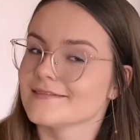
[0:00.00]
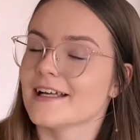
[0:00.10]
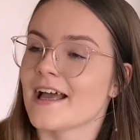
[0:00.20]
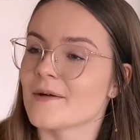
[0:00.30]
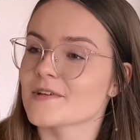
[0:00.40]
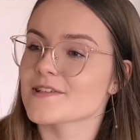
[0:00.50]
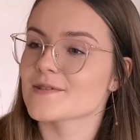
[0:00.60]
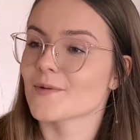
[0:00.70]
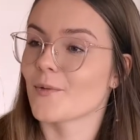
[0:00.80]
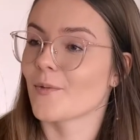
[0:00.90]
I'm just
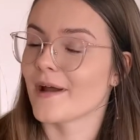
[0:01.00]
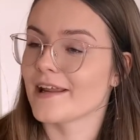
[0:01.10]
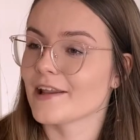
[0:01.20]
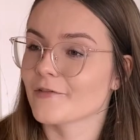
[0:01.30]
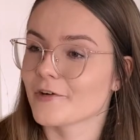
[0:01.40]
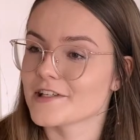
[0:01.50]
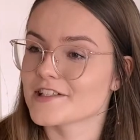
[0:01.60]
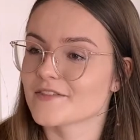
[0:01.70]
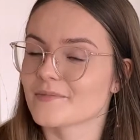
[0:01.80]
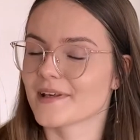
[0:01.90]
waiting for it
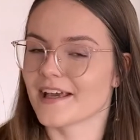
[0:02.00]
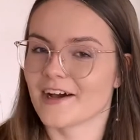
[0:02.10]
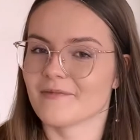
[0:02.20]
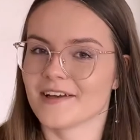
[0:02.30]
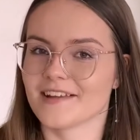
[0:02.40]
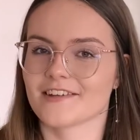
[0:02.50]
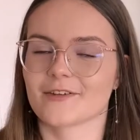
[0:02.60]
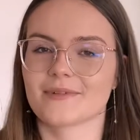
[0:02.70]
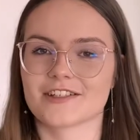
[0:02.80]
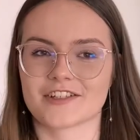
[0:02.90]
to become a
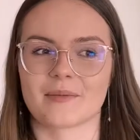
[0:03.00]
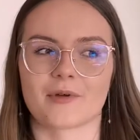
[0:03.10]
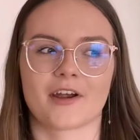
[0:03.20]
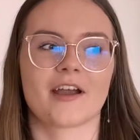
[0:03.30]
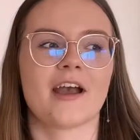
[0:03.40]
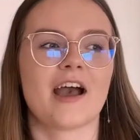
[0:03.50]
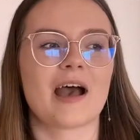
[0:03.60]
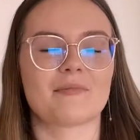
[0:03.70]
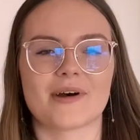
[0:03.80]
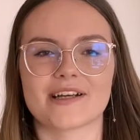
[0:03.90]
little bit cheaper.
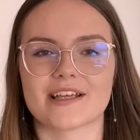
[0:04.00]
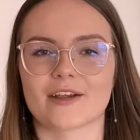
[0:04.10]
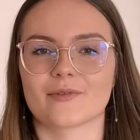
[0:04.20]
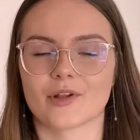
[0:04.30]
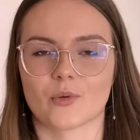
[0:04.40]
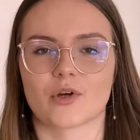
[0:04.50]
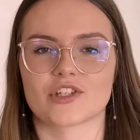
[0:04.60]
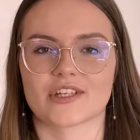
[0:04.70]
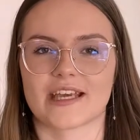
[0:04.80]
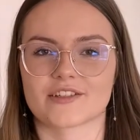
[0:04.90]
But I really want
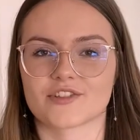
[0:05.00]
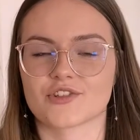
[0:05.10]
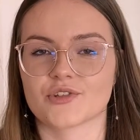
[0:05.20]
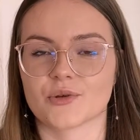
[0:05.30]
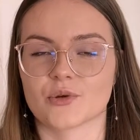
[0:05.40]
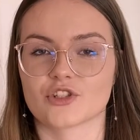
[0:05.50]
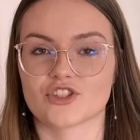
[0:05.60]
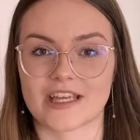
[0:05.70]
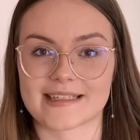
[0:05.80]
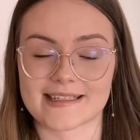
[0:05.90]
to get to
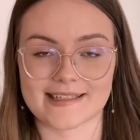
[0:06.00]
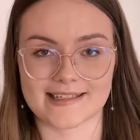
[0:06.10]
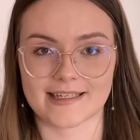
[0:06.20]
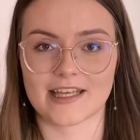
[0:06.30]
Jade's City